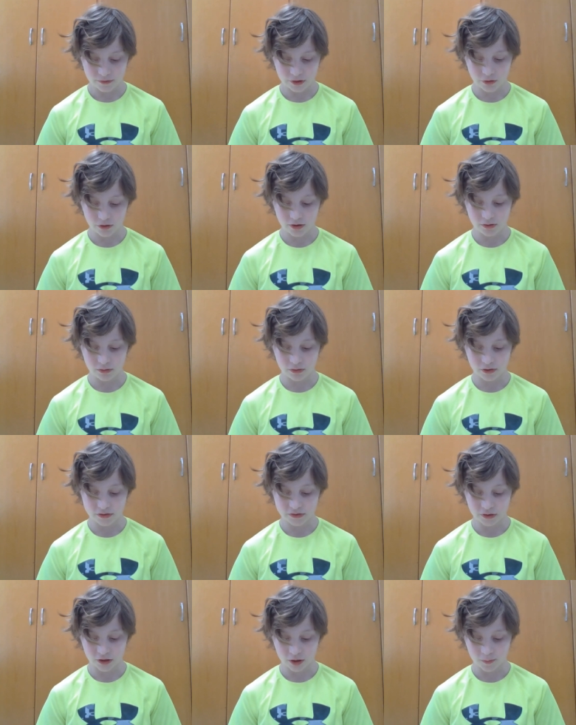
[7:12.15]
here he
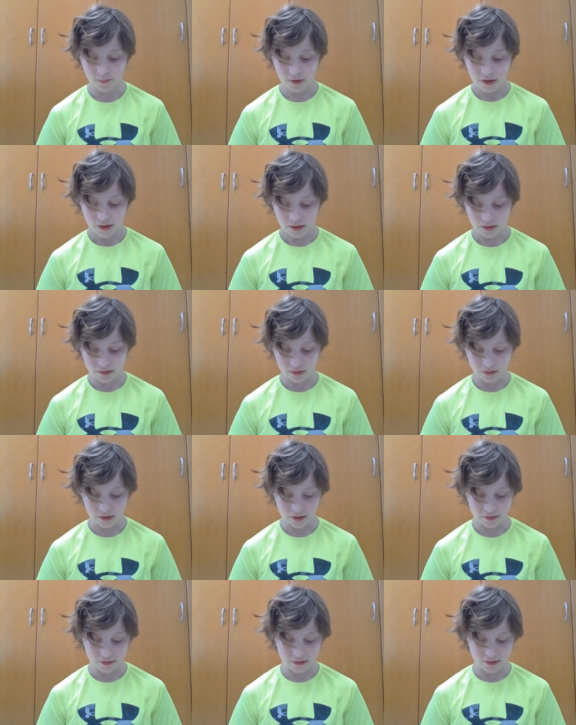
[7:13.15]
looks up
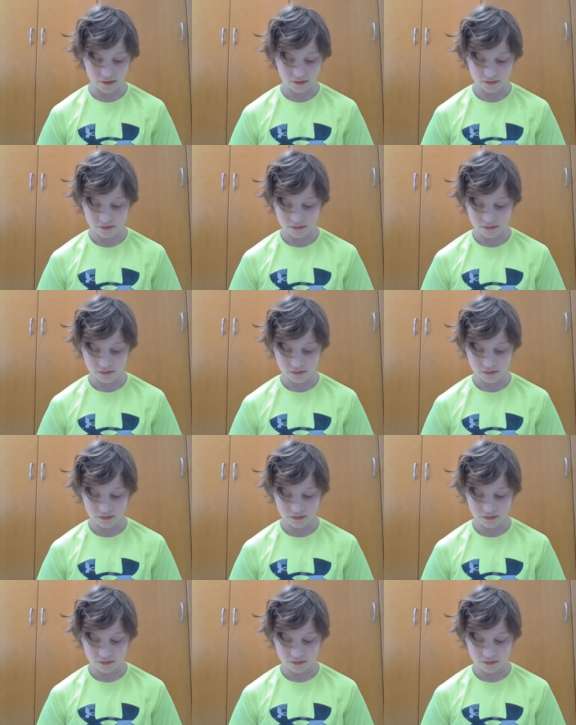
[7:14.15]
at the